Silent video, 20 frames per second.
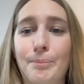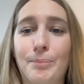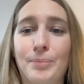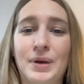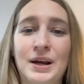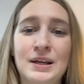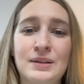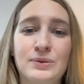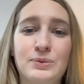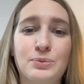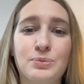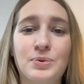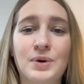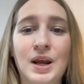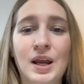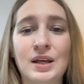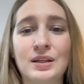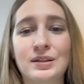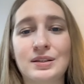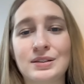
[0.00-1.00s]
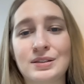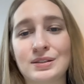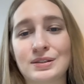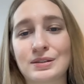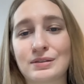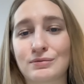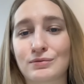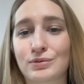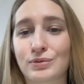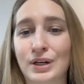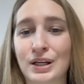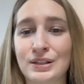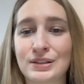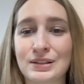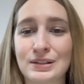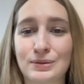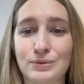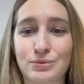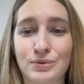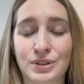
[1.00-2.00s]
By the way, this is a great
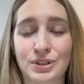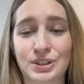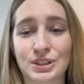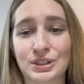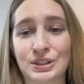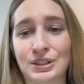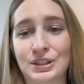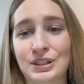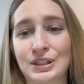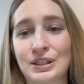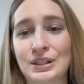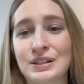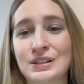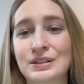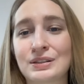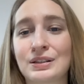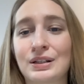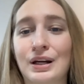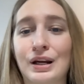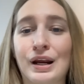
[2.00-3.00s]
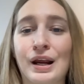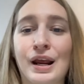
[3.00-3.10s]
situation here,